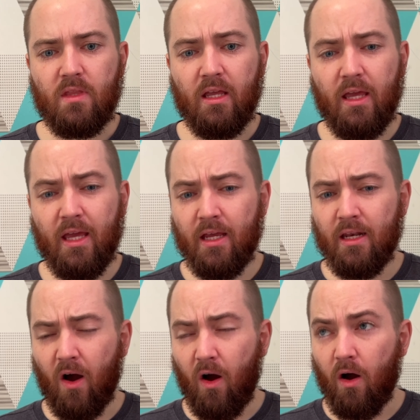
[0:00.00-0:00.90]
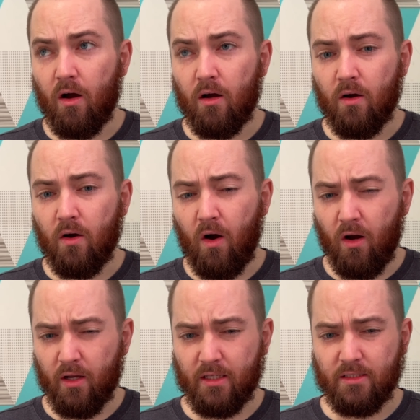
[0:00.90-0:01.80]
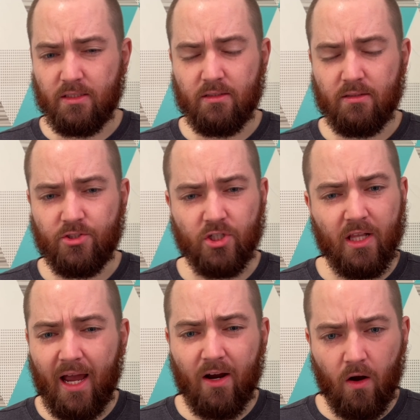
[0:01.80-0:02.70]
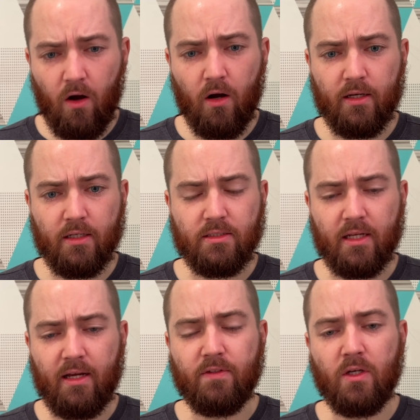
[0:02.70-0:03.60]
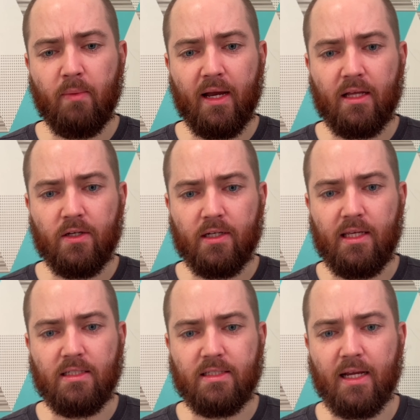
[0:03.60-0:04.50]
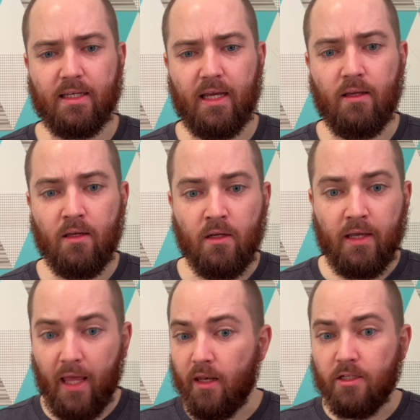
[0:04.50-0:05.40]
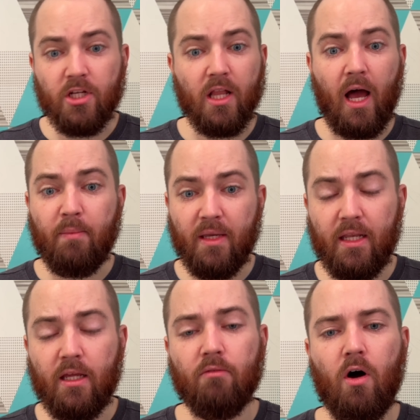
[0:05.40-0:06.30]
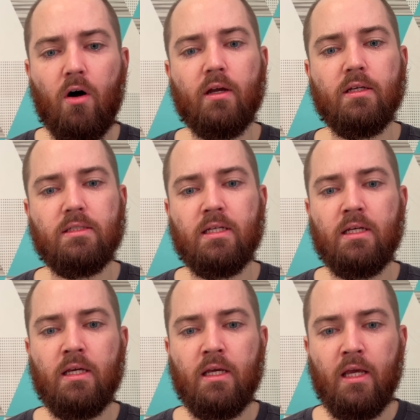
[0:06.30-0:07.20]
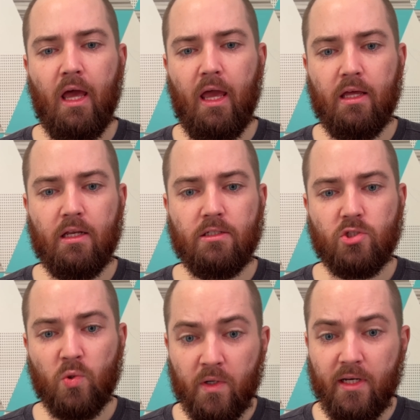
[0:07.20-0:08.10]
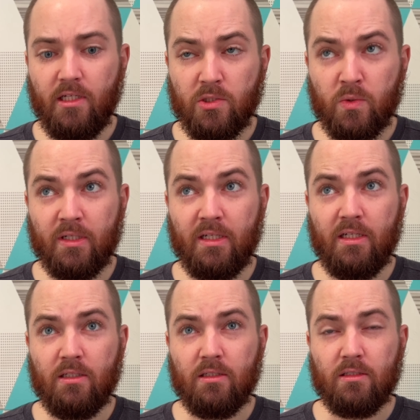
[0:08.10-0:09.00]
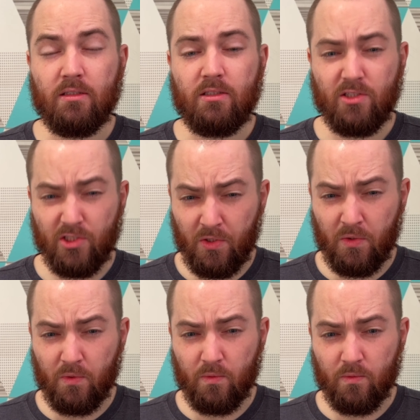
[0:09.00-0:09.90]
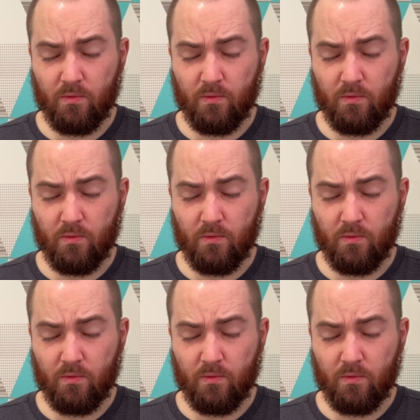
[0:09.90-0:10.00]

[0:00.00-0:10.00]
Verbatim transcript: in August, July or August. I'd have to go back and look at the exact date. End of July, beginning of August in 2022.